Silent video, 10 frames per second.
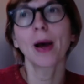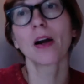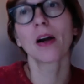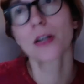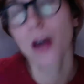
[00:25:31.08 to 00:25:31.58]

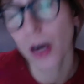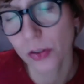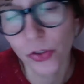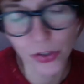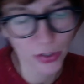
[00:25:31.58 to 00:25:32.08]
are
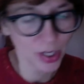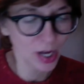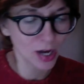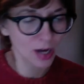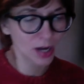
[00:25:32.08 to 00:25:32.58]
not
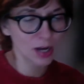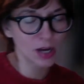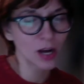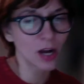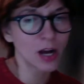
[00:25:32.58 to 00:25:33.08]

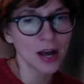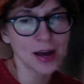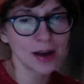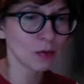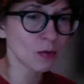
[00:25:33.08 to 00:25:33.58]
a
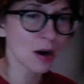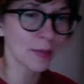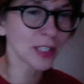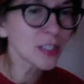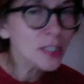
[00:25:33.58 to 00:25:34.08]

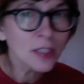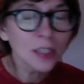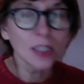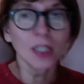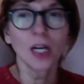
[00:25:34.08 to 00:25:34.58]
requirement,
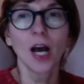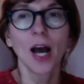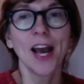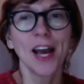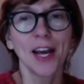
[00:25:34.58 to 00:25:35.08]

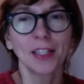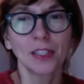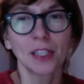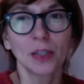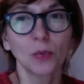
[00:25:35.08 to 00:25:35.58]
and
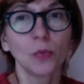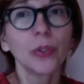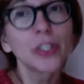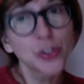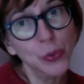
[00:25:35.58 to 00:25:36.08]

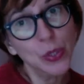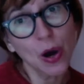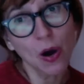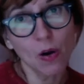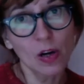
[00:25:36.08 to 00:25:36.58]
we do
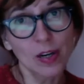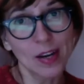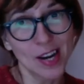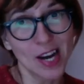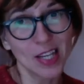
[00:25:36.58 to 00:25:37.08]
not
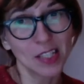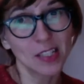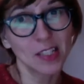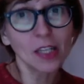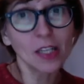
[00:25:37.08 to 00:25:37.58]

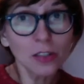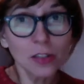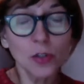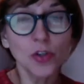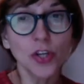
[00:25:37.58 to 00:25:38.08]
organize
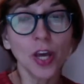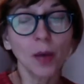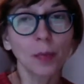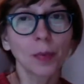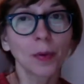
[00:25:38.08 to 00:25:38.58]
internship,
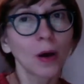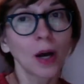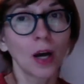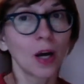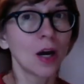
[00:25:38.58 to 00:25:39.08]

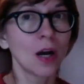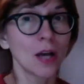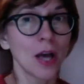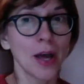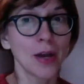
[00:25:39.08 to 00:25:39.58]

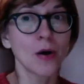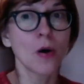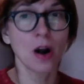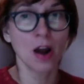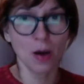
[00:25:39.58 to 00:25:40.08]

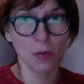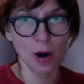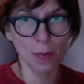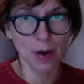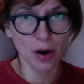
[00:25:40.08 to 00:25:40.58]
nor
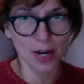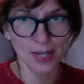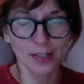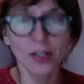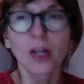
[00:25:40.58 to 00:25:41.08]
our
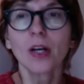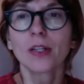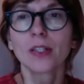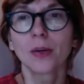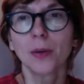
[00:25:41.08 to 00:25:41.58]
partners.
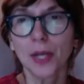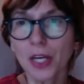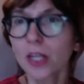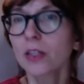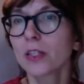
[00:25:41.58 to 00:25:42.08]
So
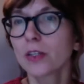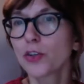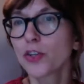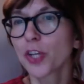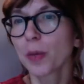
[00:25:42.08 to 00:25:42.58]

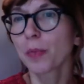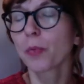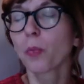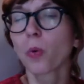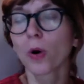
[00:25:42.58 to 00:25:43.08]
internship
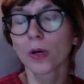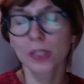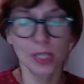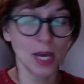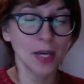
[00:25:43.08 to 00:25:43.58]

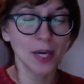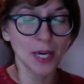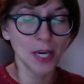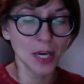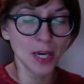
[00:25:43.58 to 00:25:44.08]
was a
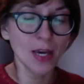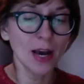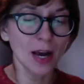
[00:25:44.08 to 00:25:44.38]
key